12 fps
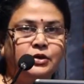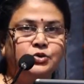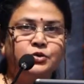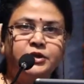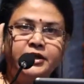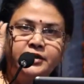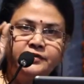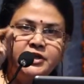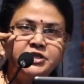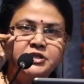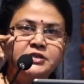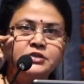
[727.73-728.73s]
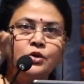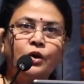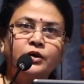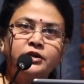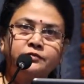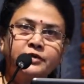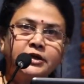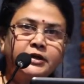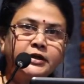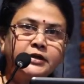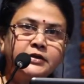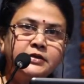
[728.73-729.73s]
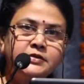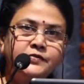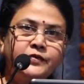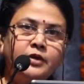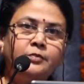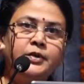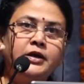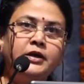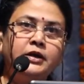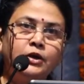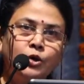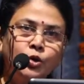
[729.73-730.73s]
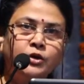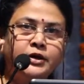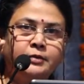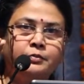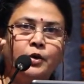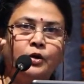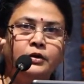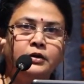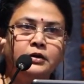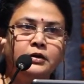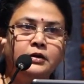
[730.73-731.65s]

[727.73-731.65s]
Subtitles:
So the divisions or the verticals will be looked upon